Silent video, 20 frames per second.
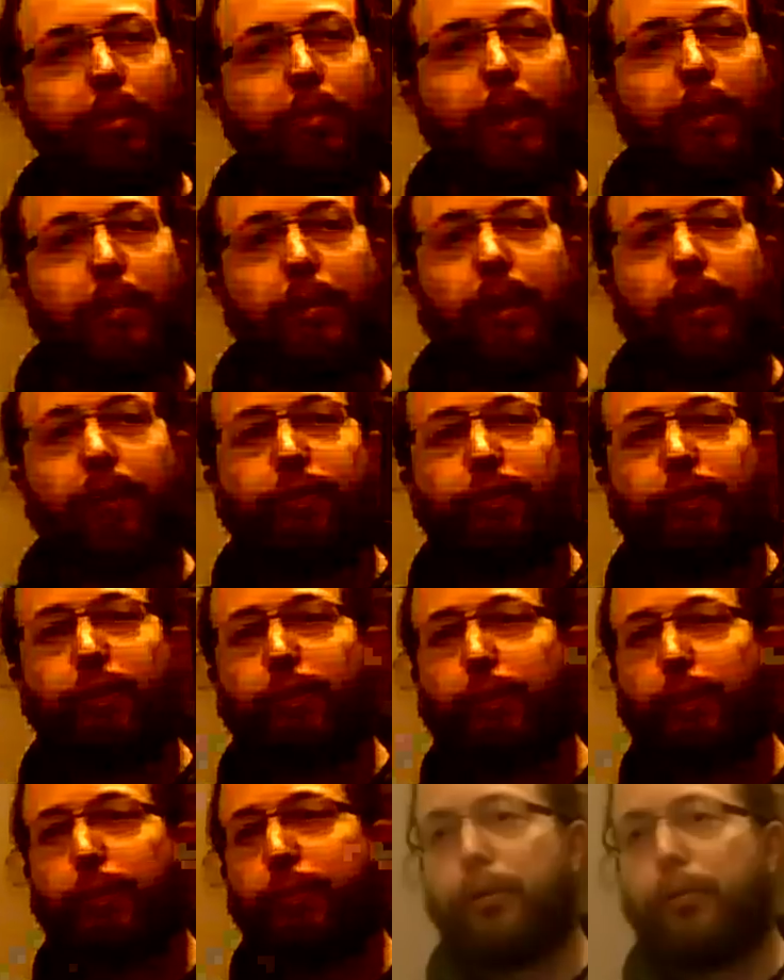uh, maybe after
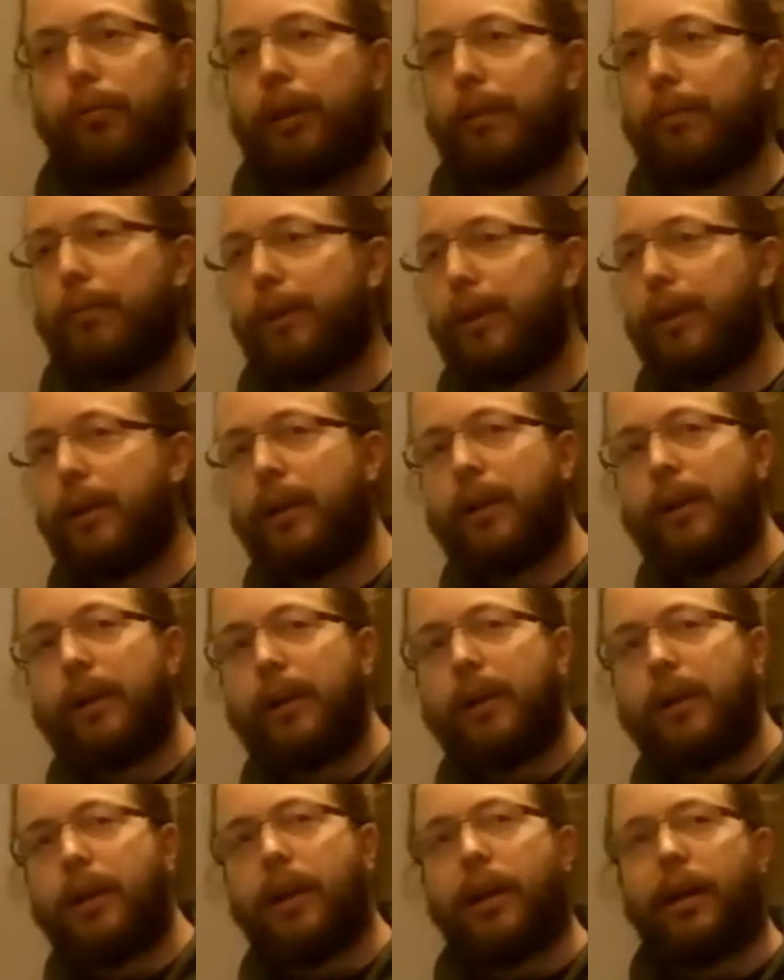the bubble, maybe
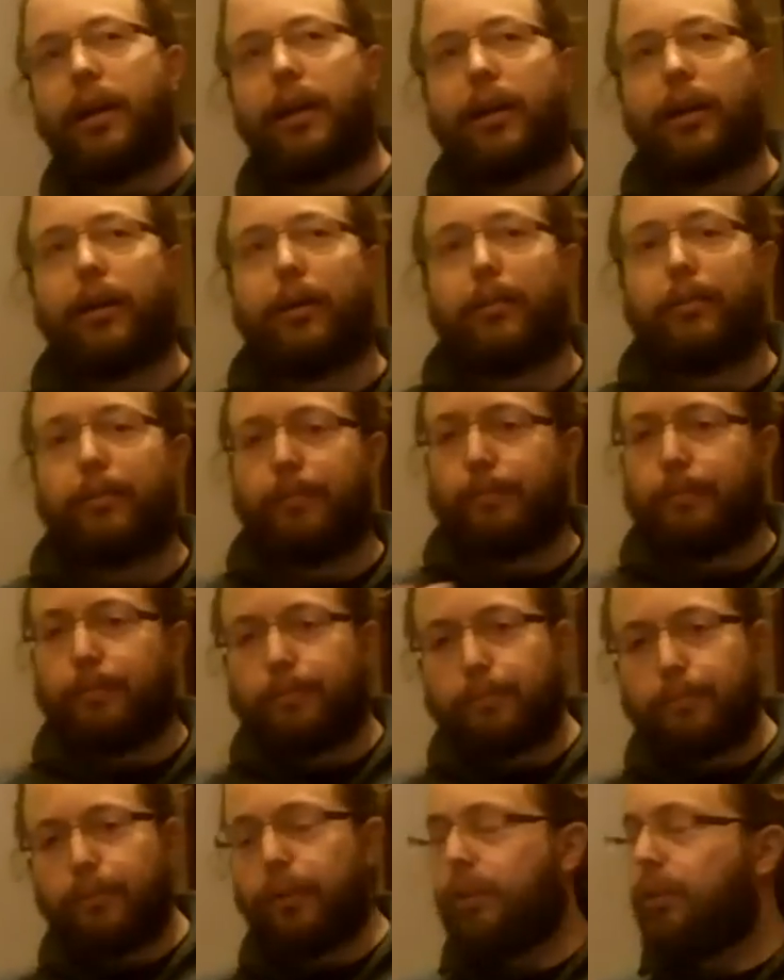um,
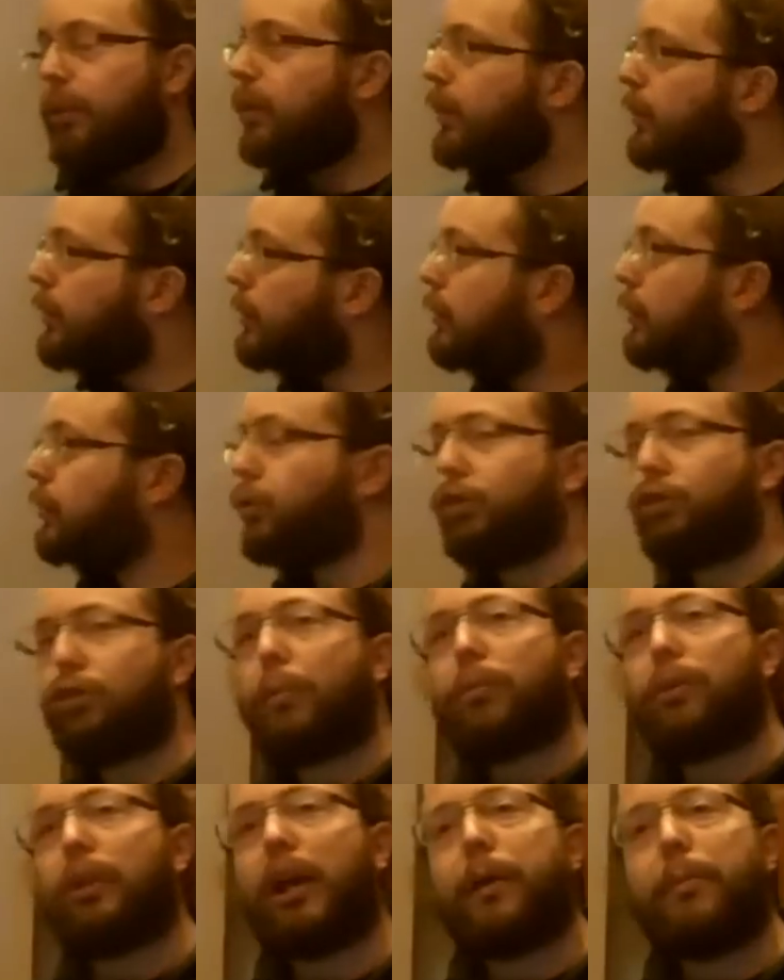
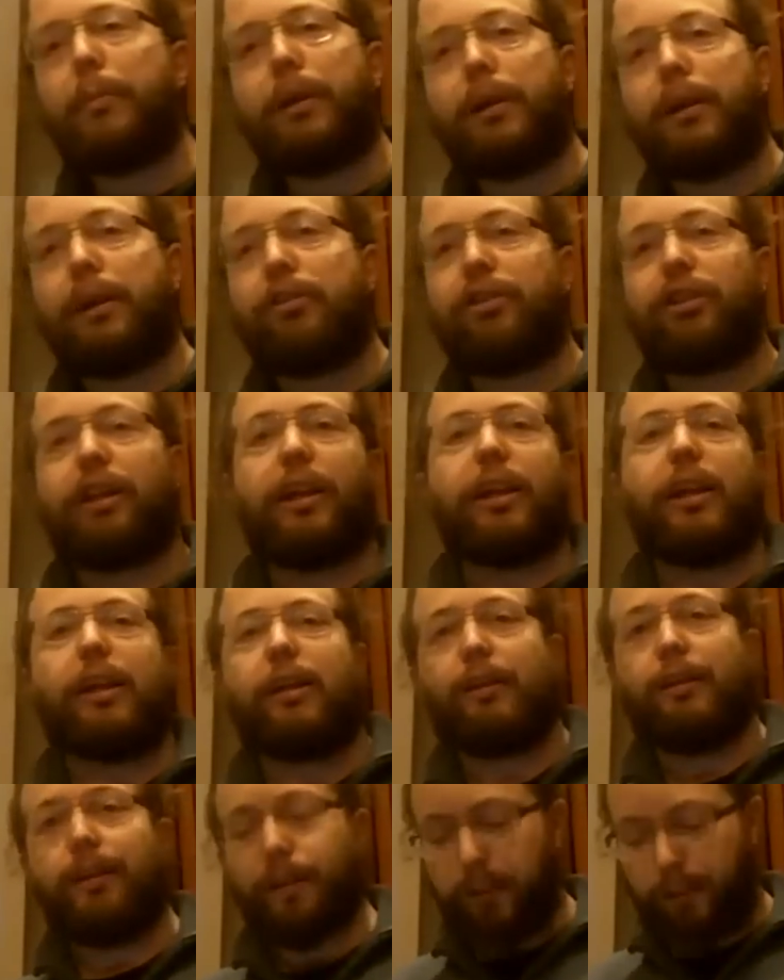sometime in the last
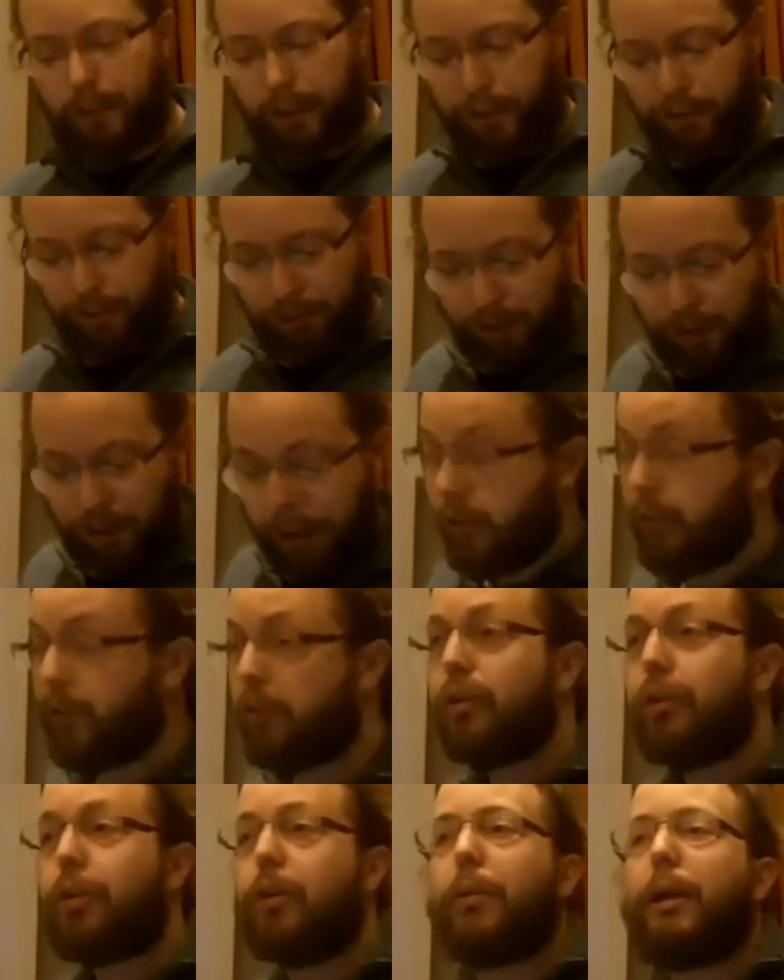decade at least, and
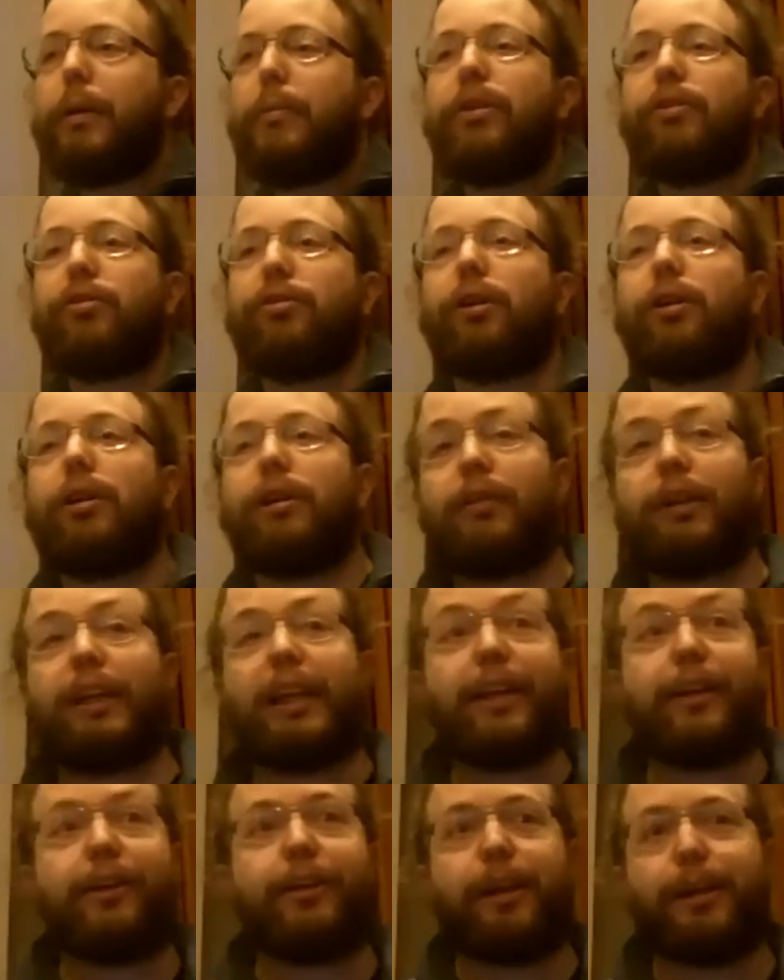you know maybe it's not even
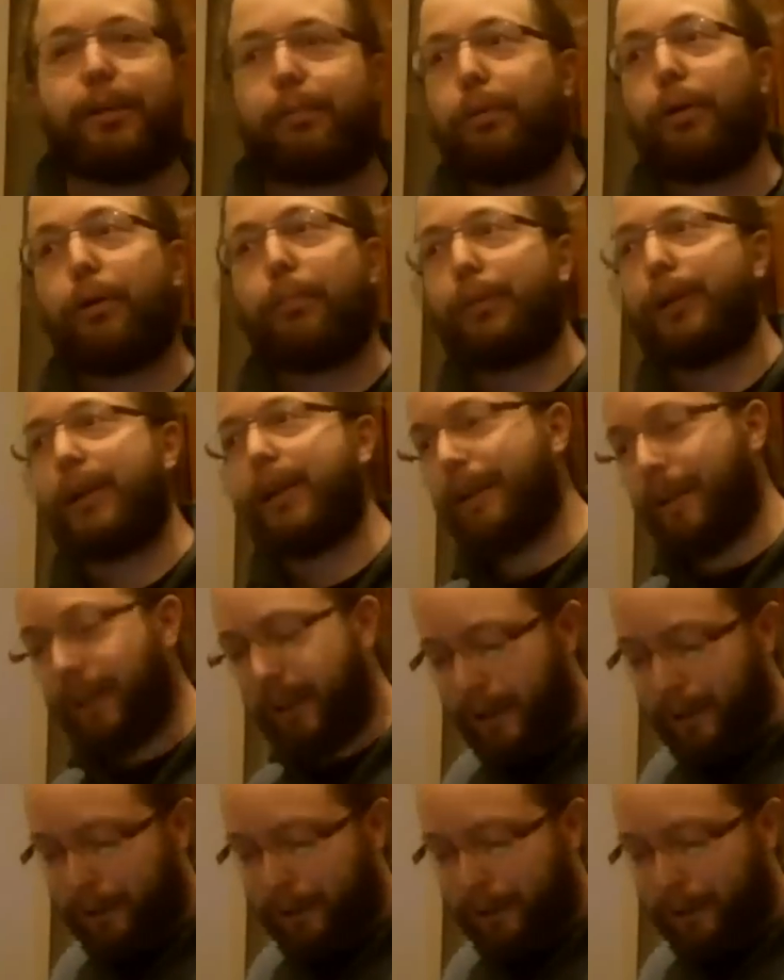here yet properly.